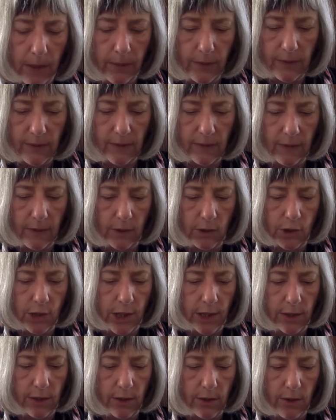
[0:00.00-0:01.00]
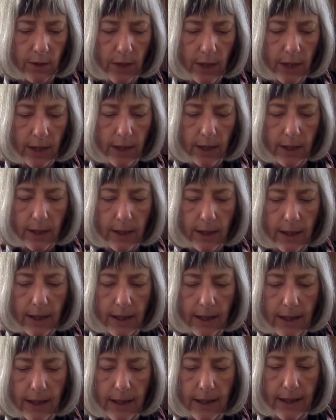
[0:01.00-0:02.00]
This isn't gender
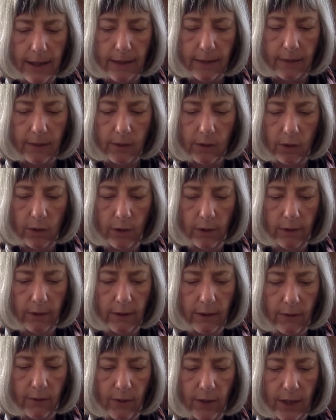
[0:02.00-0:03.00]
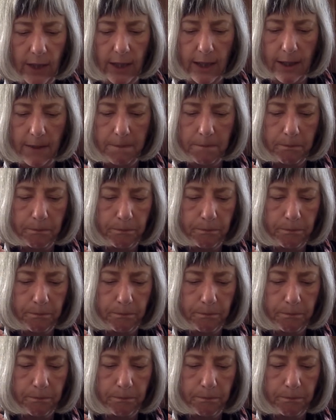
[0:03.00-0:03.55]
exclusive here.